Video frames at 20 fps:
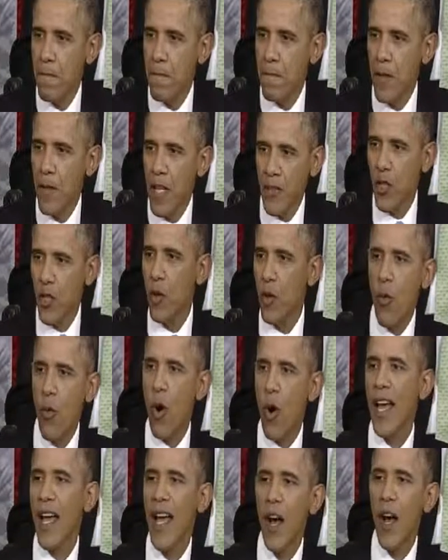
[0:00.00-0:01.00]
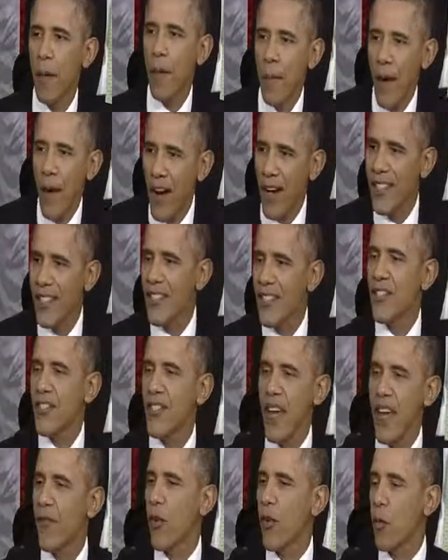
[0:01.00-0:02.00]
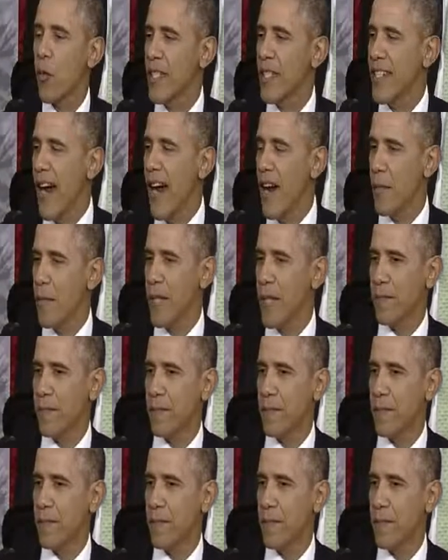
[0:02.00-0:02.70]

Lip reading: Let's do more to help Americans save for retirement.